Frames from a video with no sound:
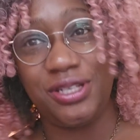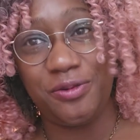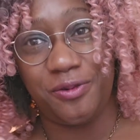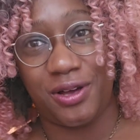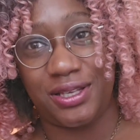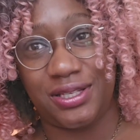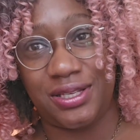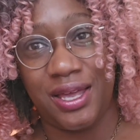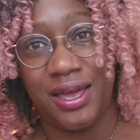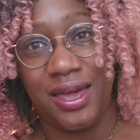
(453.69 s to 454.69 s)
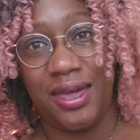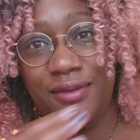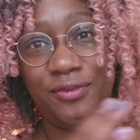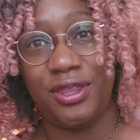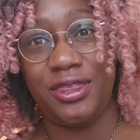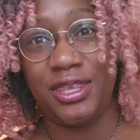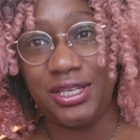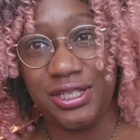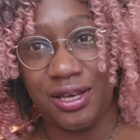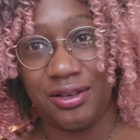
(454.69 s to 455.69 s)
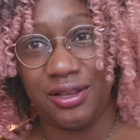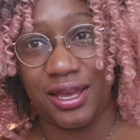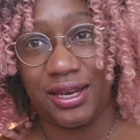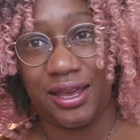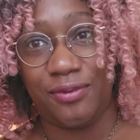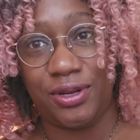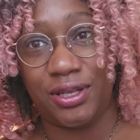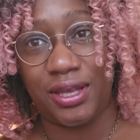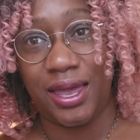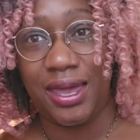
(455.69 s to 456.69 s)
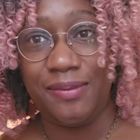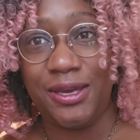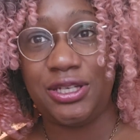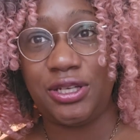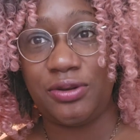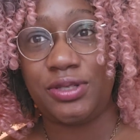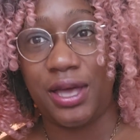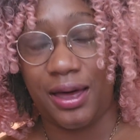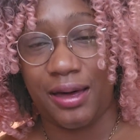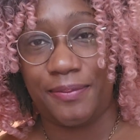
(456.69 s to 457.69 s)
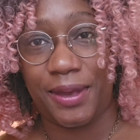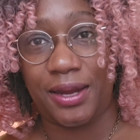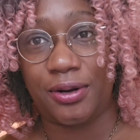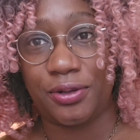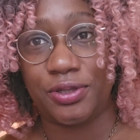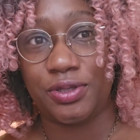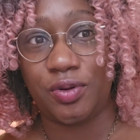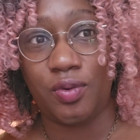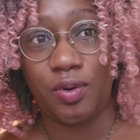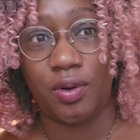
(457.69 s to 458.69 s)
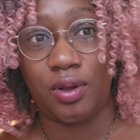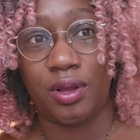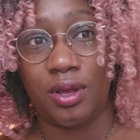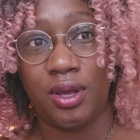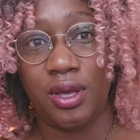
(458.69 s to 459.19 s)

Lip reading: she wants. And when this young lady, when Amy shows up at her school,